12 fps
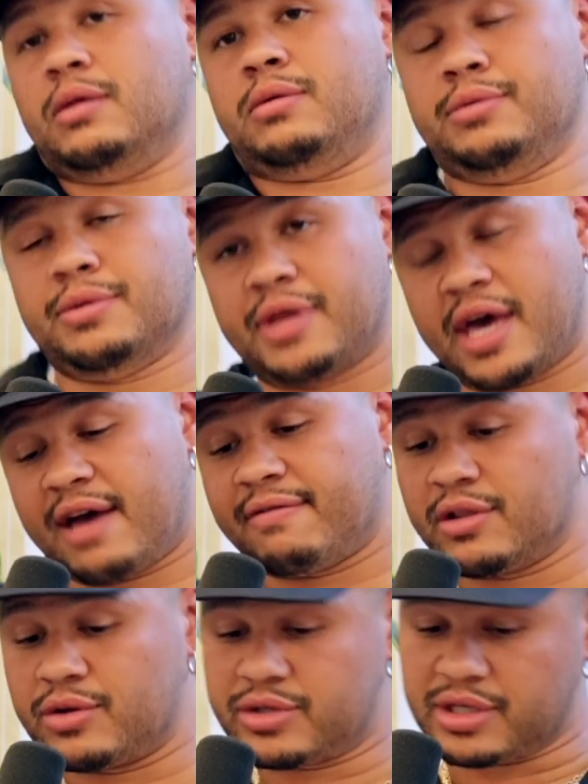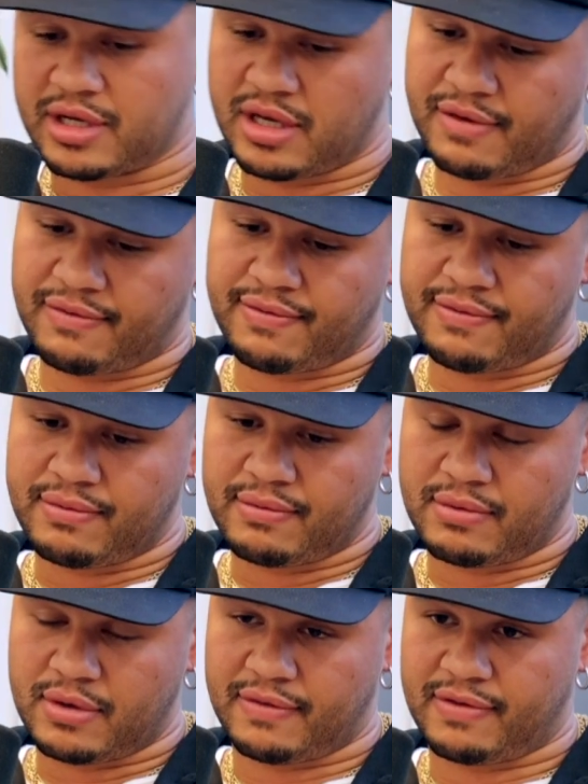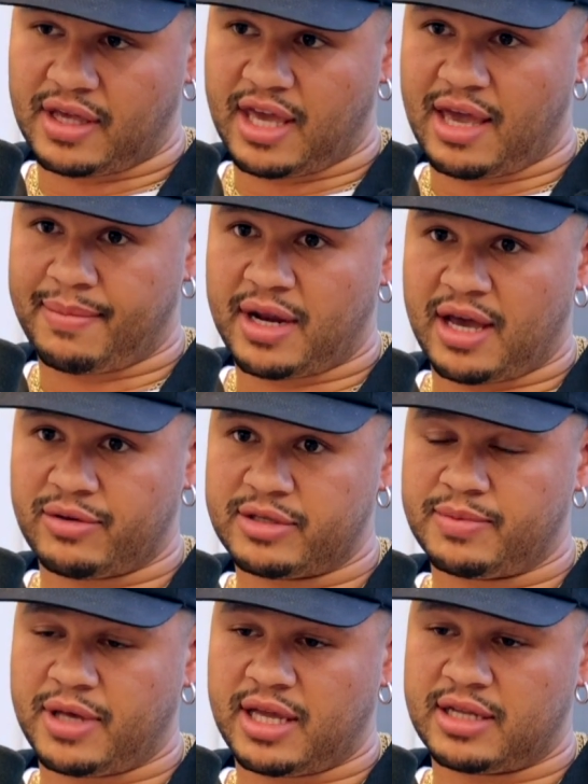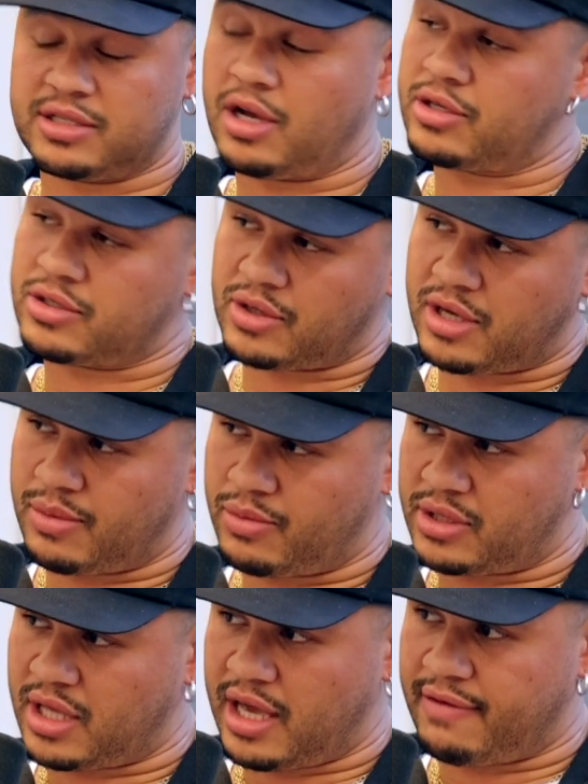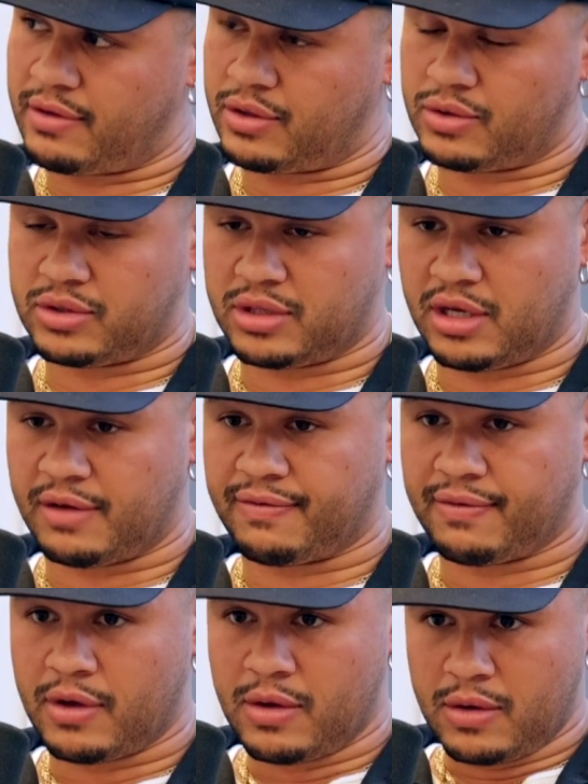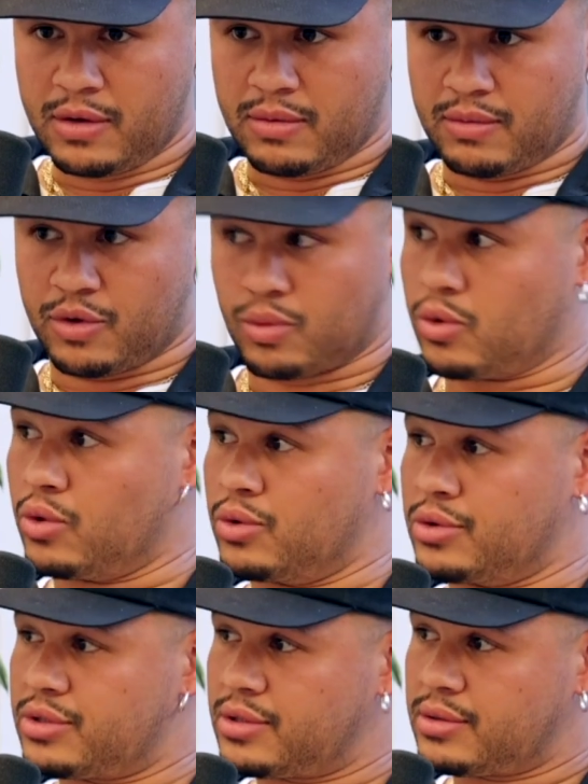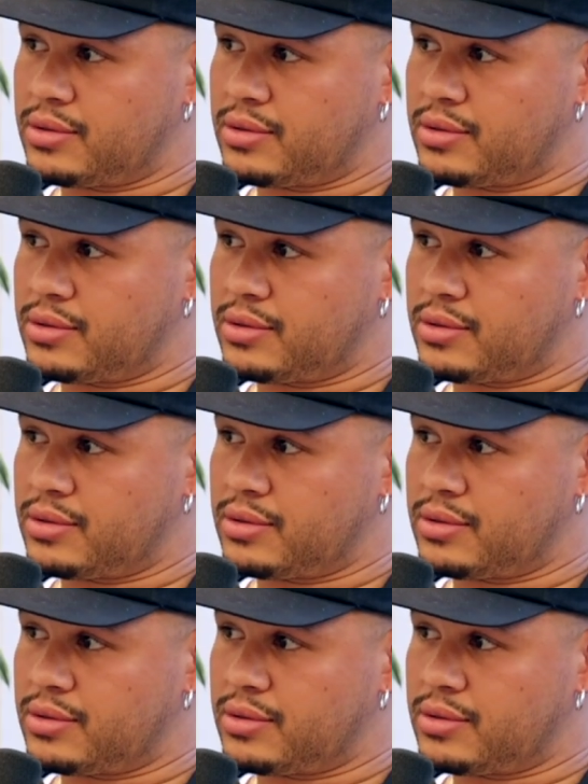the evolution of the game and how it's played has also come with the evolution of the rules.